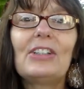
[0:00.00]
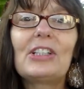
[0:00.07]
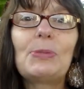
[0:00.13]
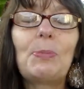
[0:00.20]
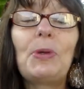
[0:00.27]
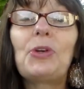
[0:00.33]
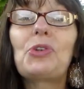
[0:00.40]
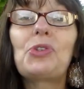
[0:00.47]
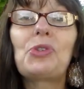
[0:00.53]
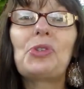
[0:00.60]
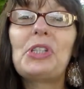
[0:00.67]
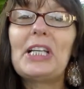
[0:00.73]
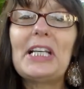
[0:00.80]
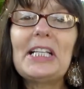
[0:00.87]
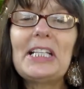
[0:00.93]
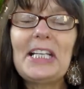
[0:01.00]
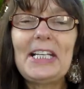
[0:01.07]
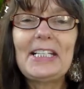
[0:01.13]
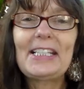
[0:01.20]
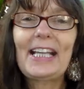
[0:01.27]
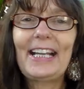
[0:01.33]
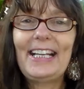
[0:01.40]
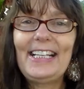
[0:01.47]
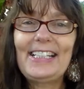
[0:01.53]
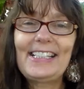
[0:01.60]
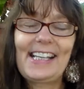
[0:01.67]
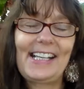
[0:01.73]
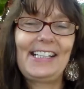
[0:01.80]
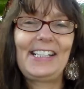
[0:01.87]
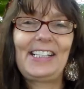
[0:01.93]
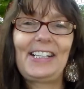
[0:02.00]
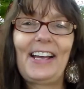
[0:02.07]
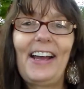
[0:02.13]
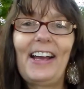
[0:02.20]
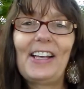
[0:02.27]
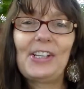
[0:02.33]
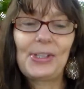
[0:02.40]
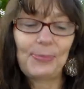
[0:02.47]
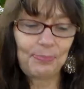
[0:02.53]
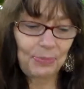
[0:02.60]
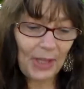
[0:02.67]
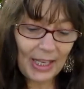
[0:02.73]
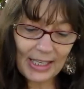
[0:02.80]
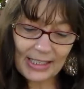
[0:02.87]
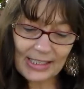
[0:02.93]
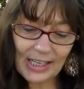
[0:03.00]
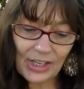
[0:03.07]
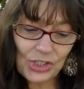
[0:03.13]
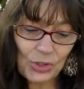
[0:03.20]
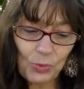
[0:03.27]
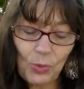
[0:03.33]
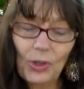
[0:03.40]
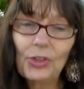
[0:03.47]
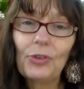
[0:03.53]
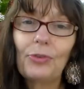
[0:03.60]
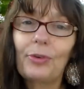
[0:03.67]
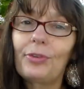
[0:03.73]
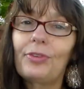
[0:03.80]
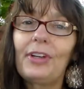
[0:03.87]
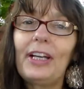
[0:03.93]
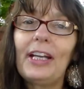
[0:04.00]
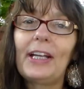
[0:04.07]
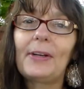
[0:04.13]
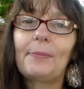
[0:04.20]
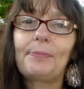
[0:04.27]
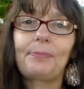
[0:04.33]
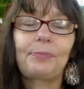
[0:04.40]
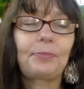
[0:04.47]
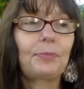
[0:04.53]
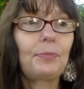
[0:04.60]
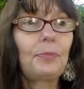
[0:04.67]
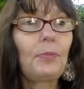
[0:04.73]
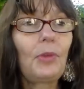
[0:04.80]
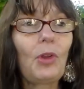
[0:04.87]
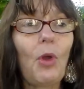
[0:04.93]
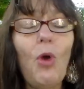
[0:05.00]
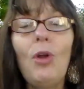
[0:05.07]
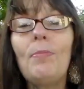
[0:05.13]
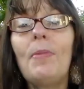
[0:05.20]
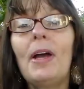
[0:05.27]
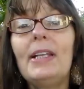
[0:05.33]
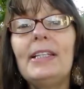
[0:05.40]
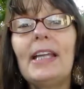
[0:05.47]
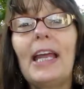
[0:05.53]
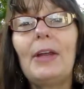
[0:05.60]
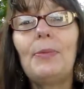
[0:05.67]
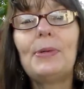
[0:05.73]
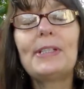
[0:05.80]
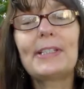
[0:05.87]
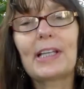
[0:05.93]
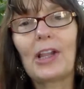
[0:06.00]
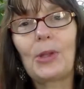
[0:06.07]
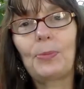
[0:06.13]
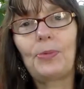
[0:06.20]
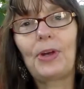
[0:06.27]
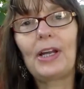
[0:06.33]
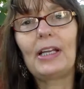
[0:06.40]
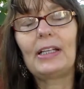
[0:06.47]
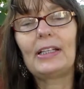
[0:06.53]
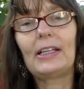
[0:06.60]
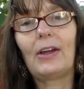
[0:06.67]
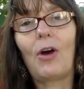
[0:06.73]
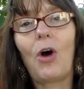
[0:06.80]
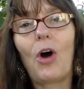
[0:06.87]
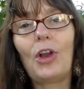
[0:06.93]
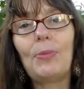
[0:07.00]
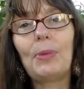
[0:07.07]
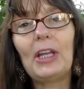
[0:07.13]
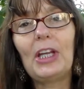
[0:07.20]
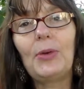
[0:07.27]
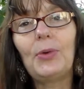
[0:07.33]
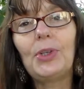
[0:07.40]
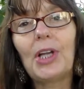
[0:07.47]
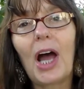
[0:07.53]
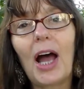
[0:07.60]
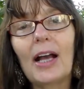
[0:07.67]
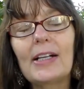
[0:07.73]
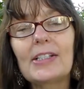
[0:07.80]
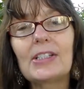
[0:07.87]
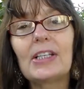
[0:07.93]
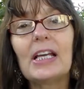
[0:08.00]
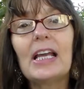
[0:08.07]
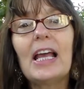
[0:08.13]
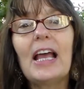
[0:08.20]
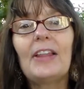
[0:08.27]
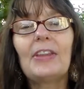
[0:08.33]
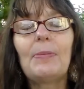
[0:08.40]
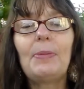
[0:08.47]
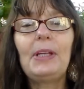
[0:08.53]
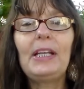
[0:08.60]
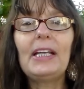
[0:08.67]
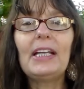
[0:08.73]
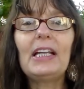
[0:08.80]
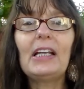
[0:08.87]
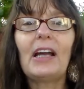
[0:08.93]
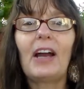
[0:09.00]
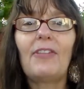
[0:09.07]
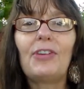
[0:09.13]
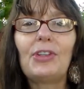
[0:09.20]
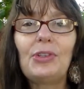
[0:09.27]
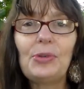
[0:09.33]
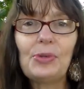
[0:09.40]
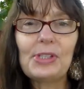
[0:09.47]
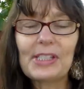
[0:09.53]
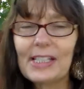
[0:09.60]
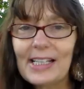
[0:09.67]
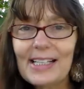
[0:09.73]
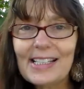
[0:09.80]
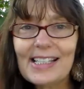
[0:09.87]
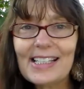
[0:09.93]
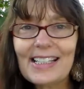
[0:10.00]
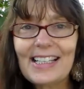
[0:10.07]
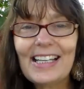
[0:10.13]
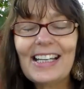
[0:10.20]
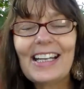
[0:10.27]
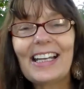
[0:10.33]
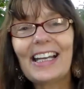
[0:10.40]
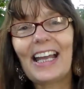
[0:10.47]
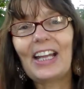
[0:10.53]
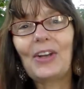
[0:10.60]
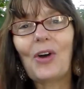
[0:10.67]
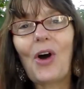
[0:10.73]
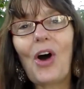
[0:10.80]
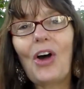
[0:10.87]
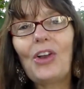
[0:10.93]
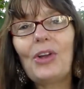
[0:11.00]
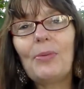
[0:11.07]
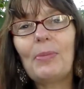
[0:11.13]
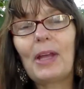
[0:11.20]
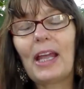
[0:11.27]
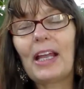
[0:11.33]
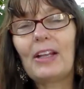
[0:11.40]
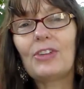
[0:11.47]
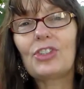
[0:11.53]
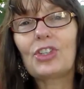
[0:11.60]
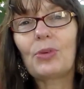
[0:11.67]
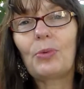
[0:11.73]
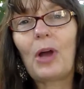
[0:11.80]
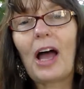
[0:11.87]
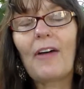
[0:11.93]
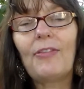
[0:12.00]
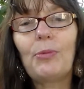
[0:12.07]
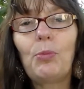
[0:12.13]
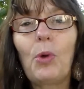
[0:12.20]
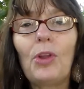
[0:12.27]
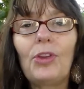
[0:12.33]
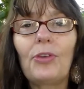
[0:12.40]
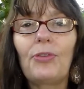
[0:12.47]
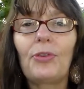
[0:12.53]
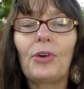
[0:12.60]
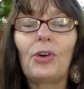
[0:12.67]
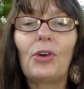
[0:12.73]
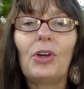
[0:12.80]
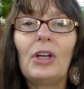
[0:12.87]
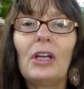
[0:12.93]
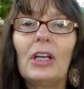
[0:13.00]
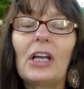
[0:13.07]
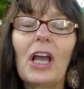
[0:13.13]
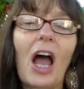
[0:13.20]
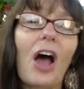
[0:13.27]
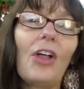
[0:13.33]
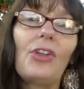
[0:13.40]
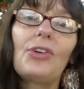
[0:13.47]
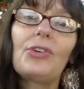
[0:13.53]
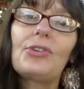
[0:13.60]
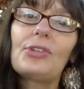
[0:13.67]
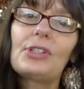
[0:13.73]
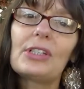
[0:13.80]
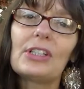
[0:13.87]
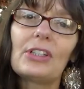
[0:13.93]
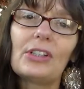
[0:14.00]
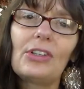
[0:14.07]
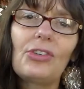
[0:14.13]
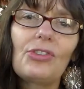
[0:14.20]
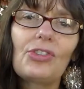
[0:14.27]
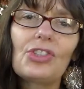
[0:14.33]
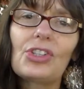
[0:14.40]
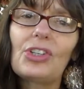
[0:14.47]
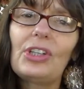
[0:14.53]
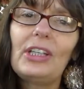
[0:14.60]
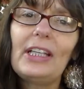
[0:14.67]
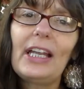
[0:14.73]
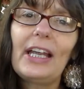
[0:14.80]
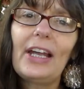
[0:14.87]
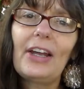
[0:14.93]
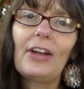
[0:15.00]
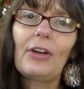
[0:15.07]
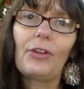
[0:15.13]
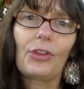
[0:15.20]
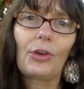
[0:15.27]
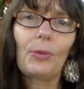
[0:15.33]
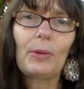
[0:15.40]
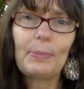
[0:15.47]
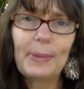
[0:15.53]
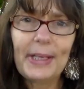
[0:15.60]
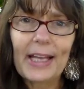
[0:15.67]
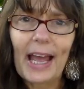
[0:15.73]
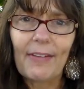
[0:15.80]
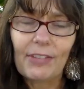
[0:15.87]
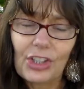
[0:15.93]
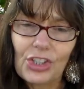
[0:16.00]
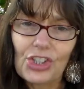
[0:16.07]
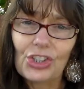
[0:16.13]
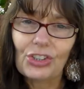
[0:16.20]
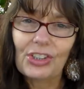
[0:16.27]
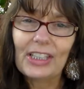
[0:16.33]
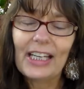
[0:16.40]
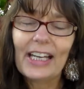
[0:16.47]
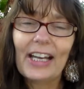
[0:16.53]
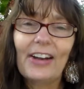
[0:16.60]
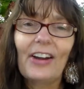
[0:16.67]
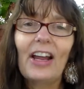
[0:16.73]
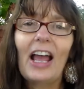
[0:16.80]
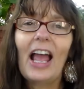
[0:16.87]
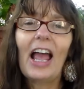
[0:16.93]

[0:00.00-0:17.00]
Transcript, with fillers: spiritual deities that He sends to us. And it tells a wonderful reading. On Monday, we celebrate the autumn equinox, the beginning of a new season and autumn, and so we'll have wonderful colors and little chill in the air, although we've been having a chill in the air,